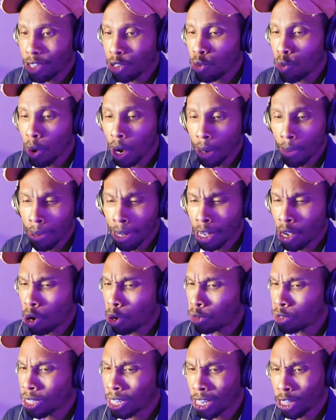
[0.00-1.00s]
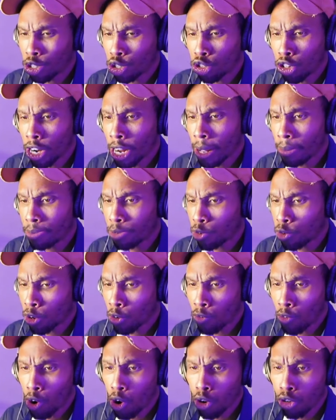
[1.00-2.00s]
You want him to go to the trip on the
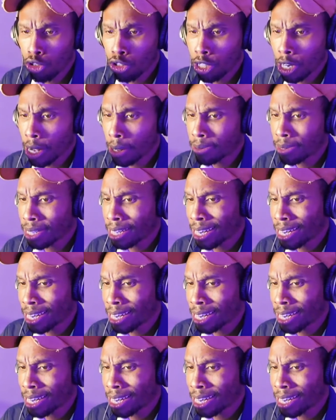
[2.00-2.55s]
road trips,